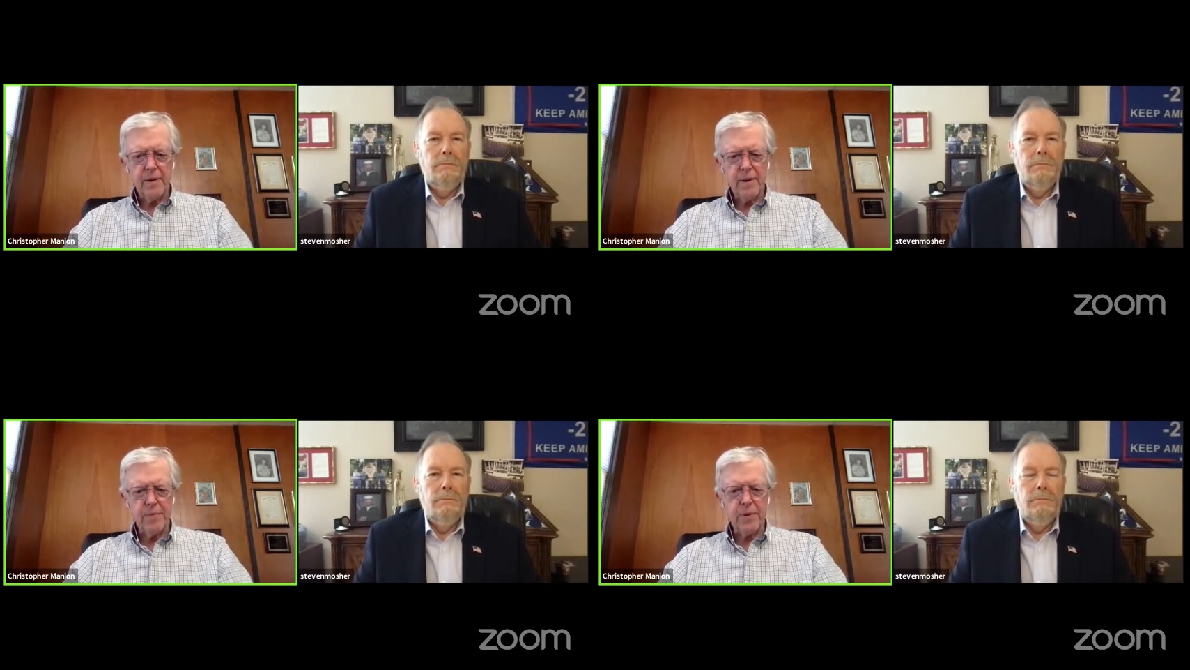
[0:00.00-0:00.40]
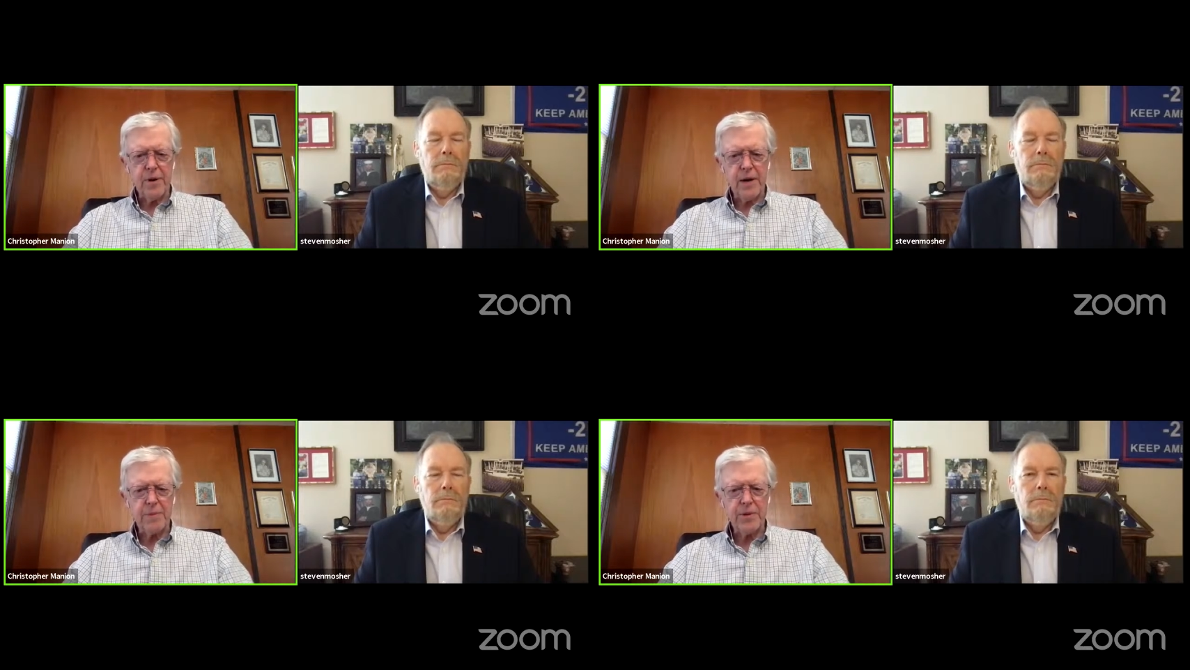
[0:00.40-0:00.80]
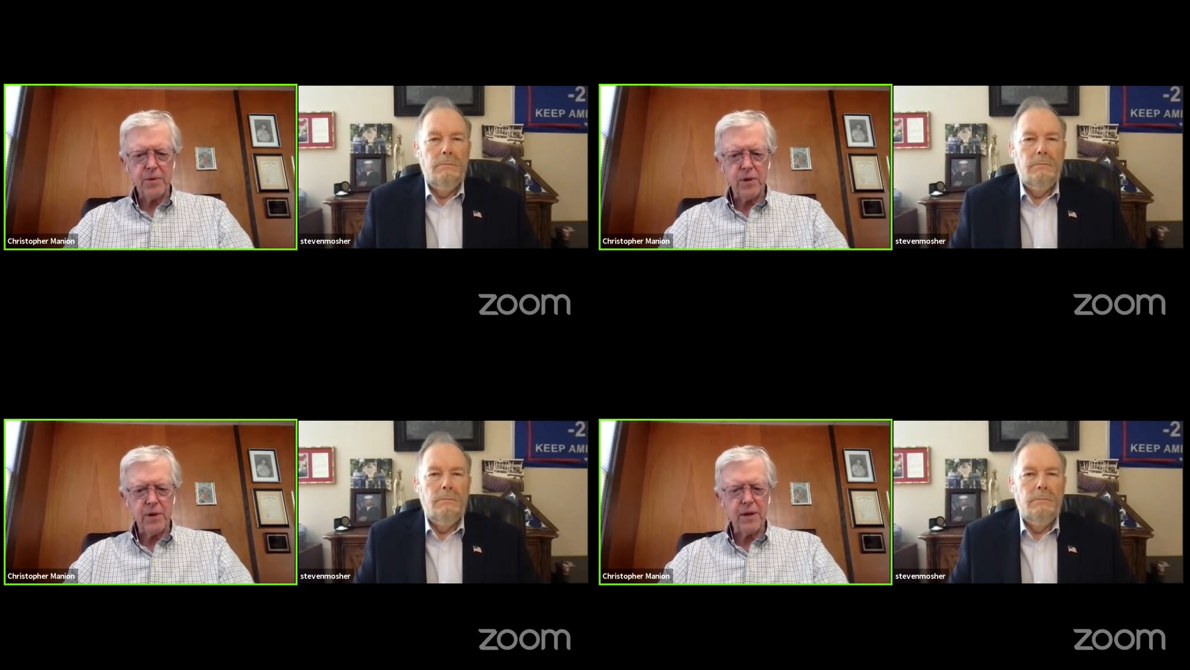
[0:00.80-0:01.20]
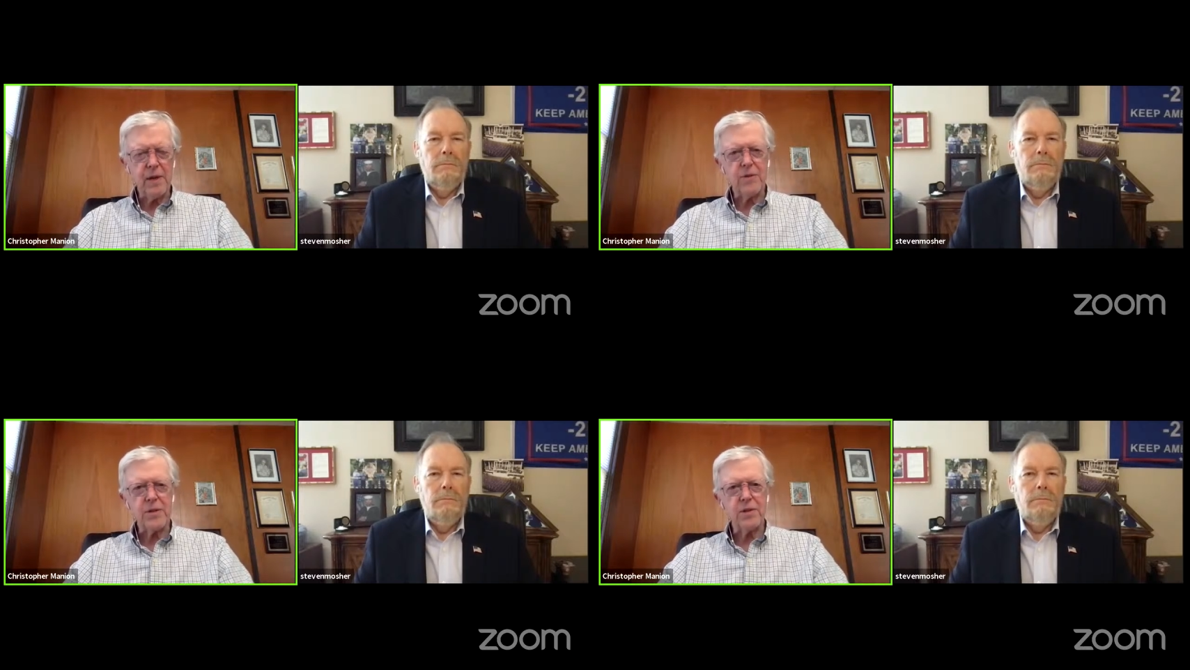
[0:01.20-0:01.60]
Speaker 1: uh, perhaps you want to
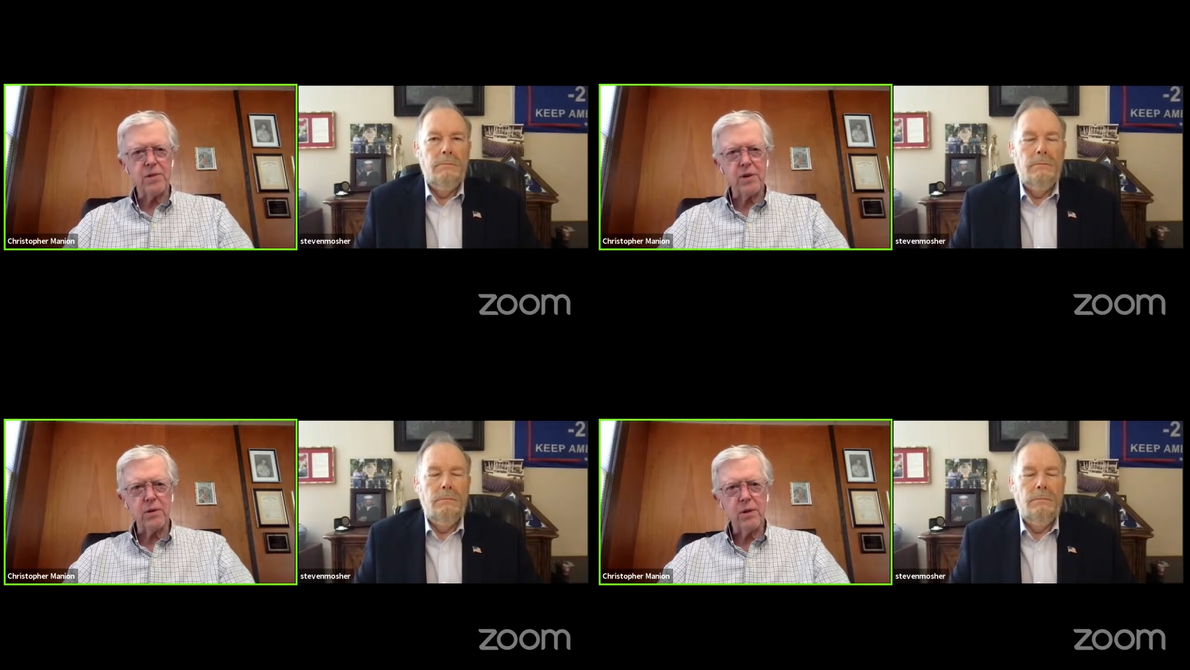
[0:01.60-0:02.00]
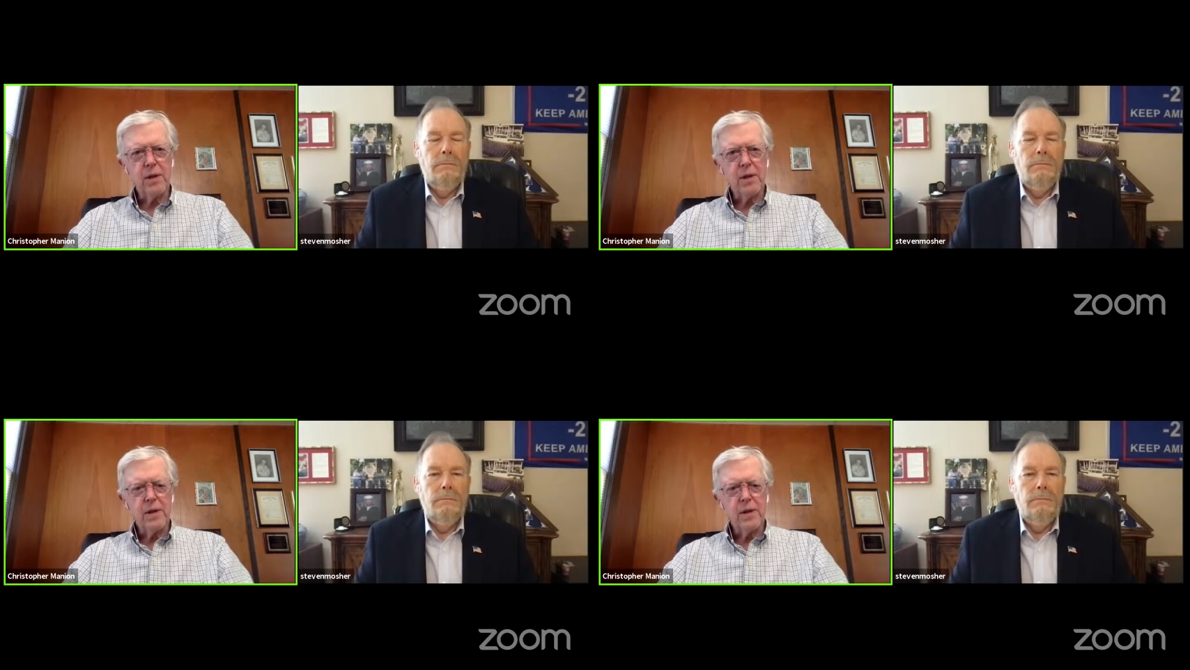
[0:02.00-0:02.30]
give us a little